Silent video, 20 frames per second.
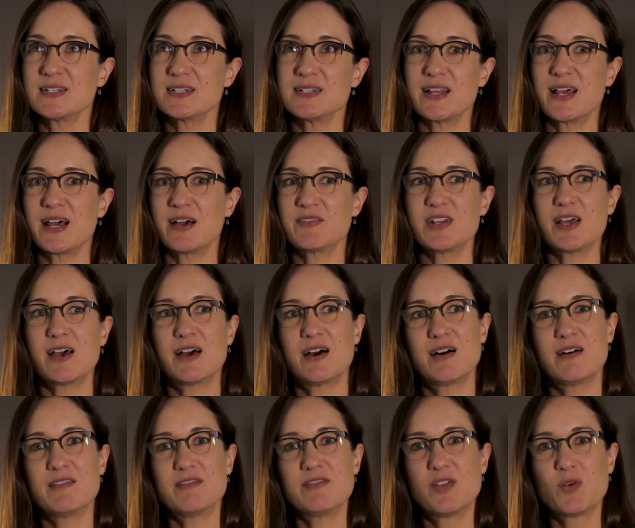didn't have to
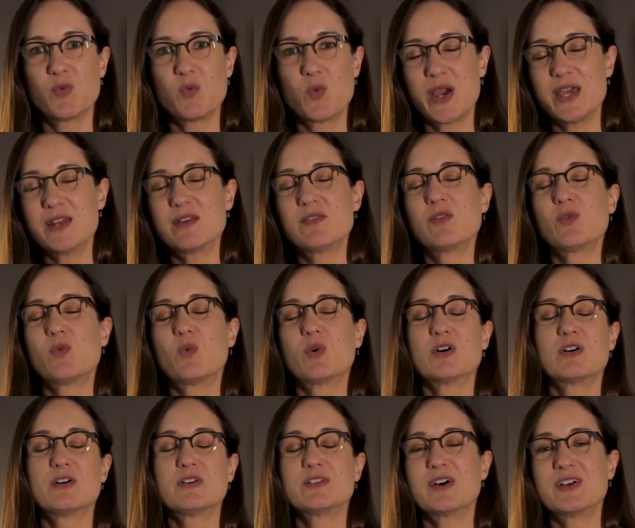have the weight of the
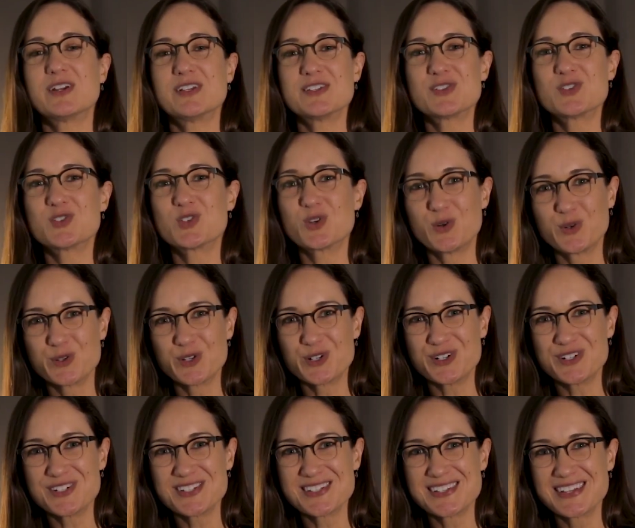world on its
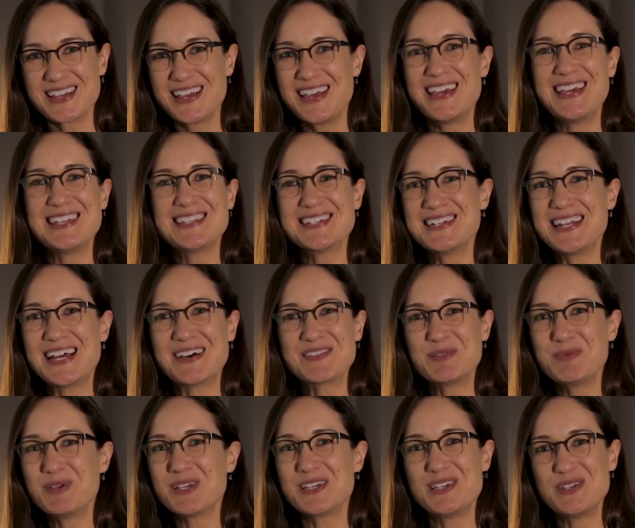shoulders, it didn't have to
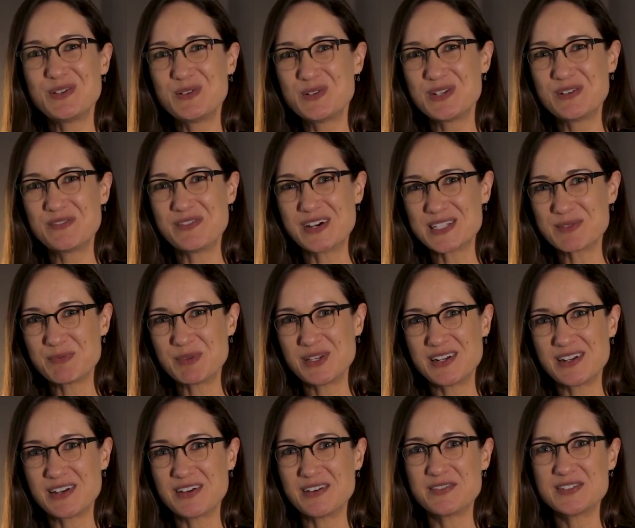be a huge
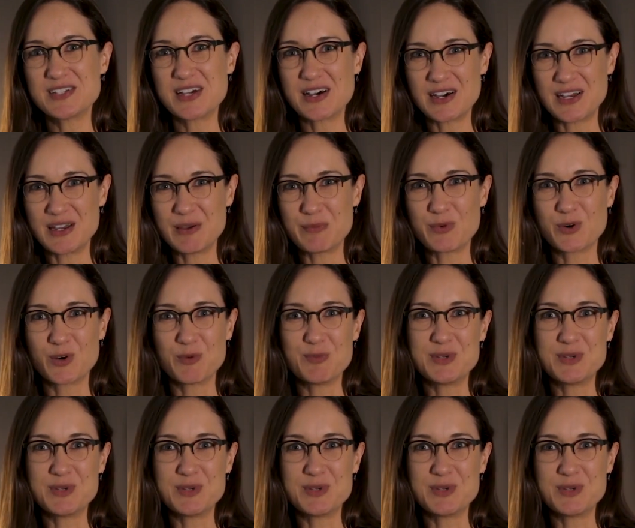investment of time or